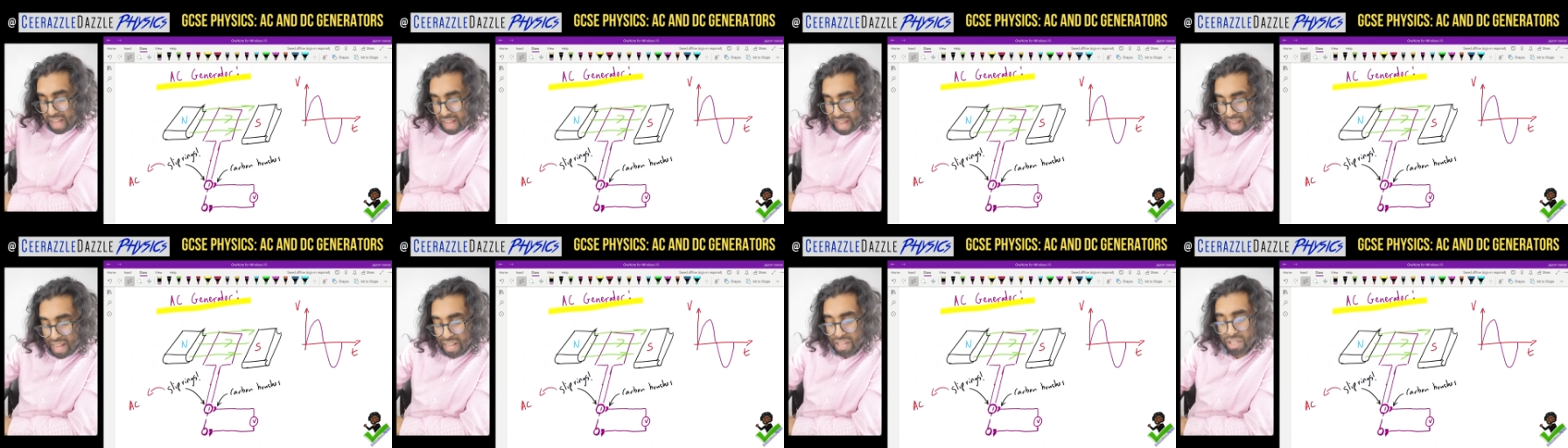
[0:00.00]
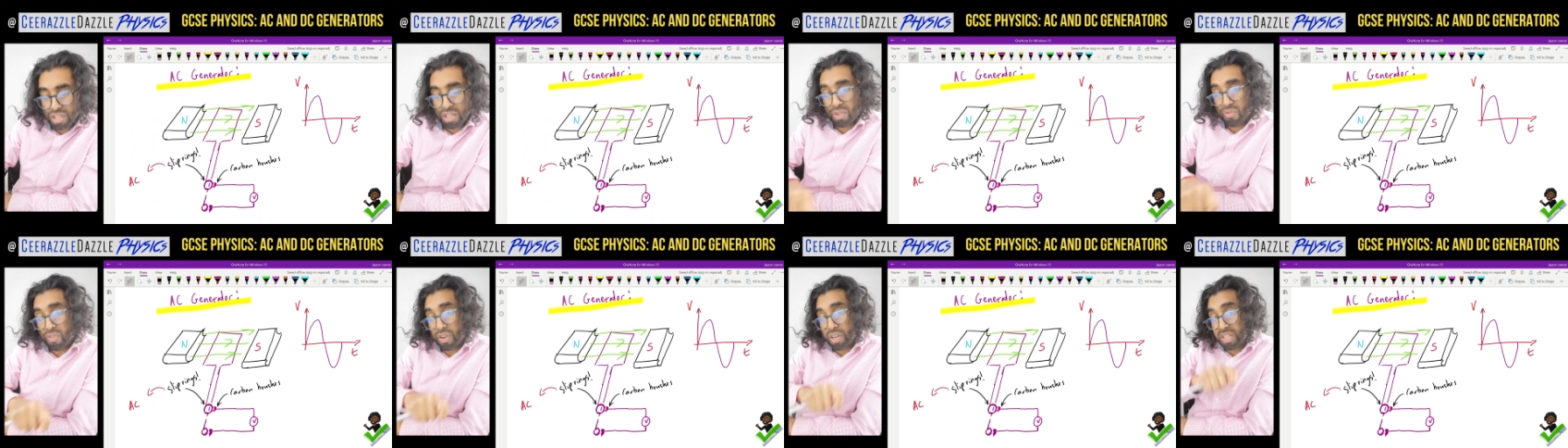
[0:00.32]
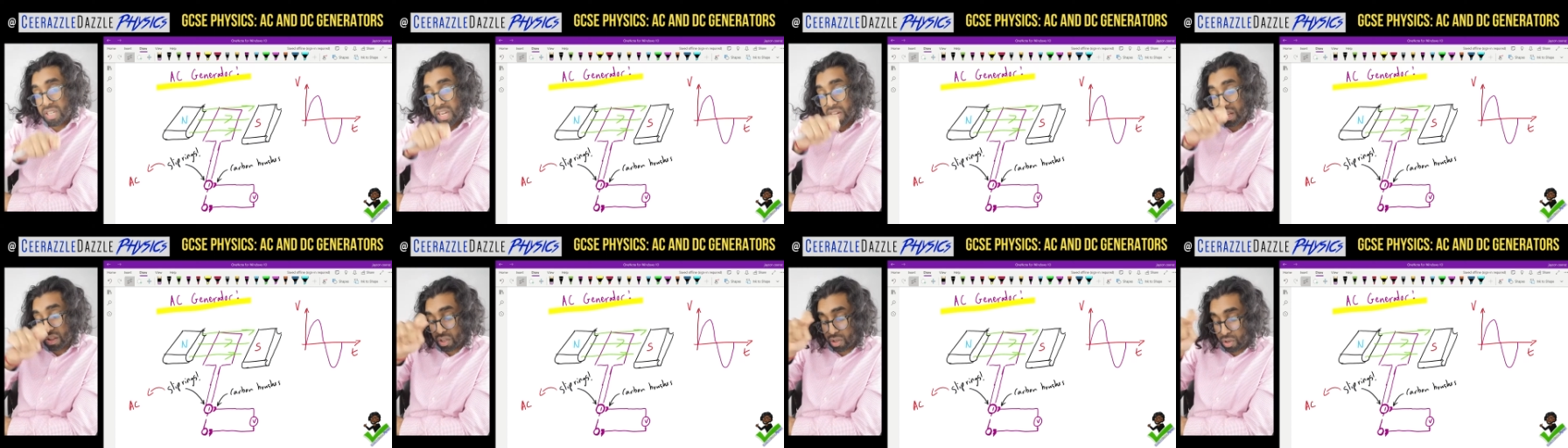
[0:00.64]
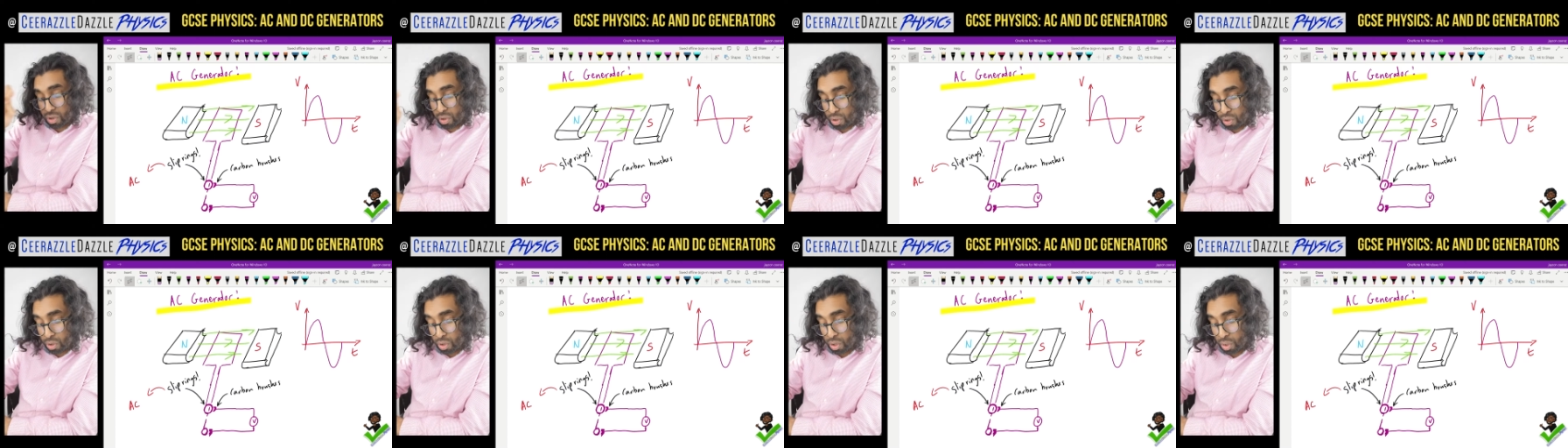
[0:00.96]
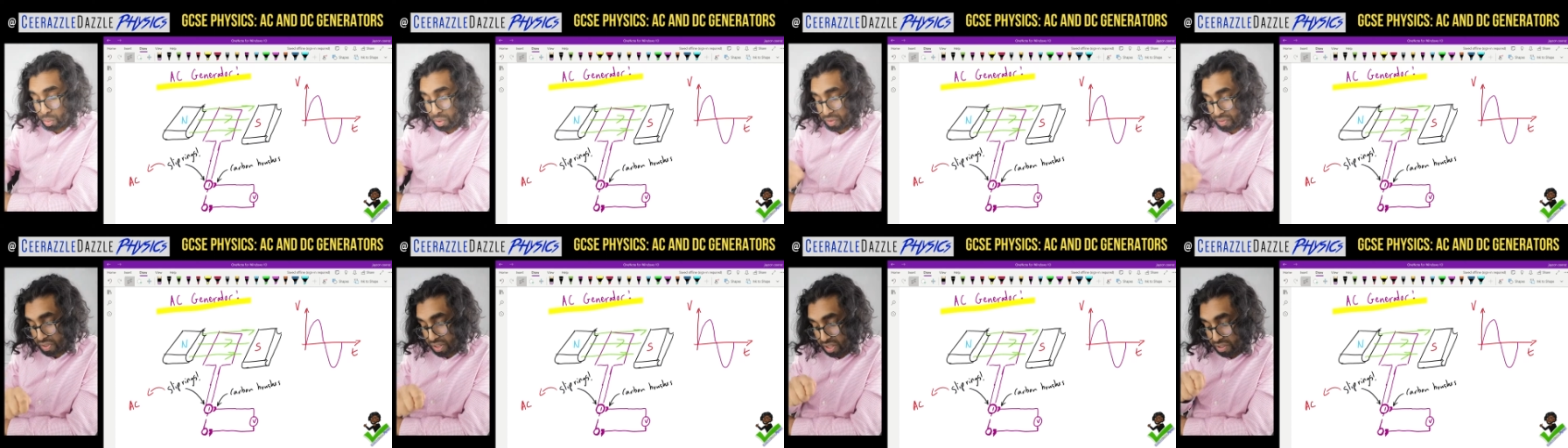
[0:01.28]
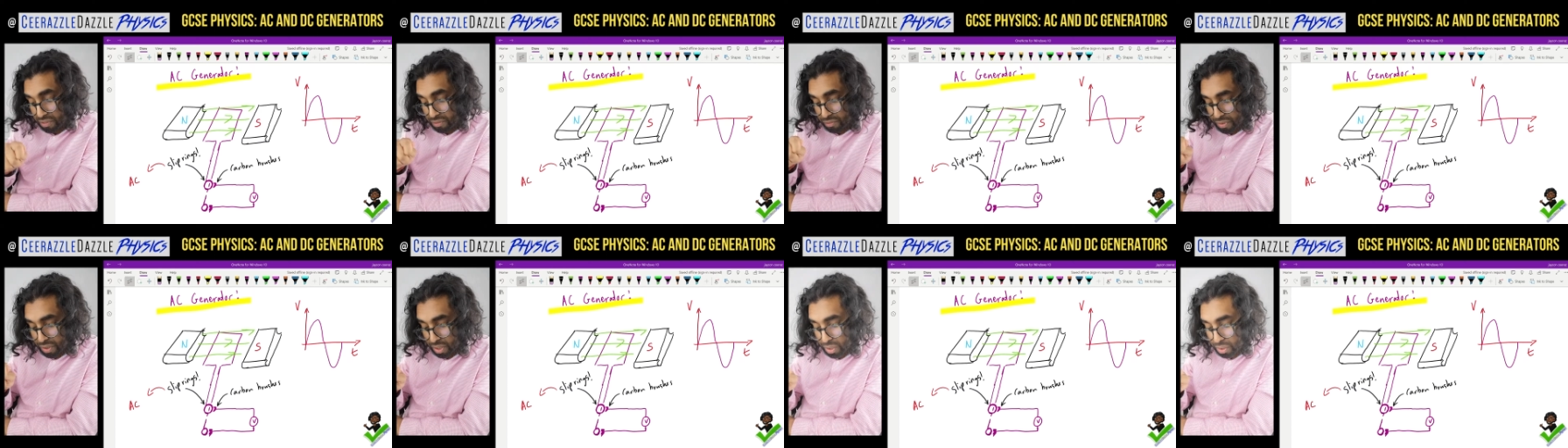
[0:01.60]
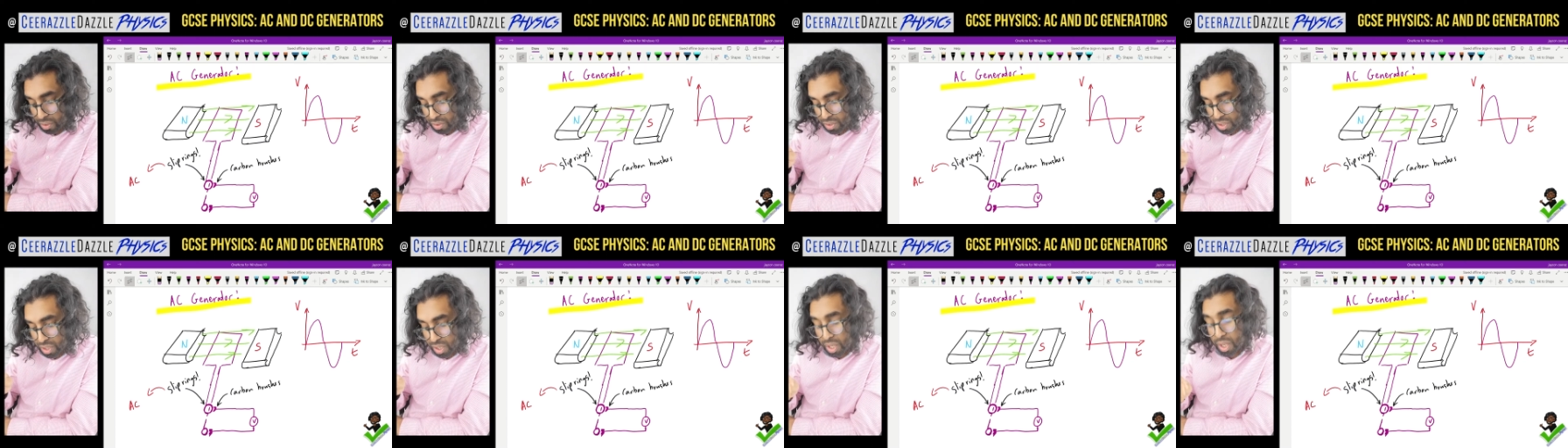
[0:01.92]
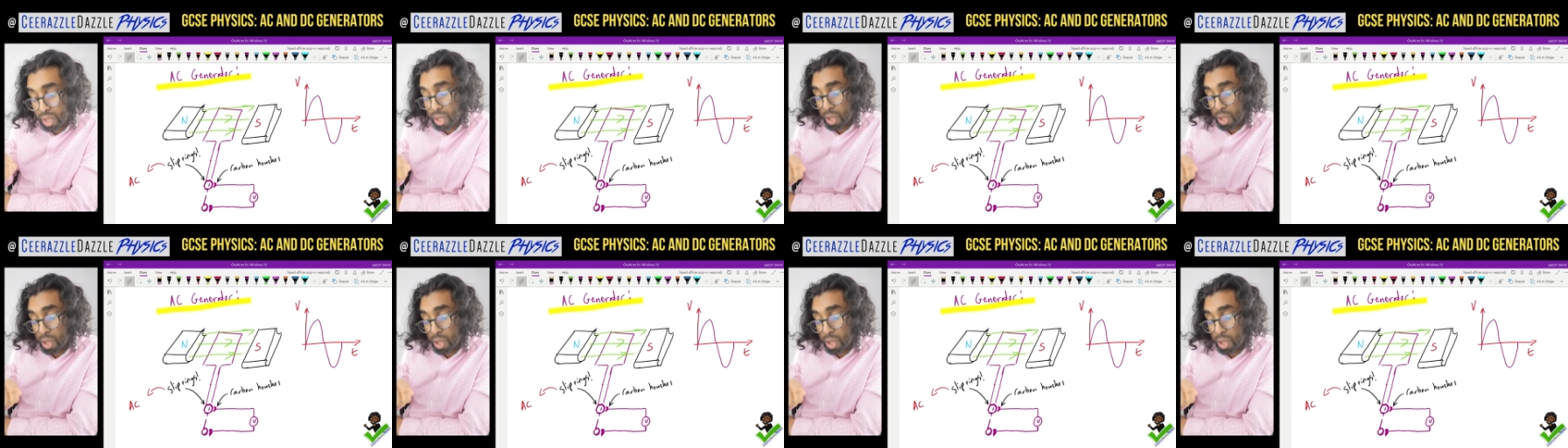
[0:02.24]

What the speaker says: as you rotate the coil within the field,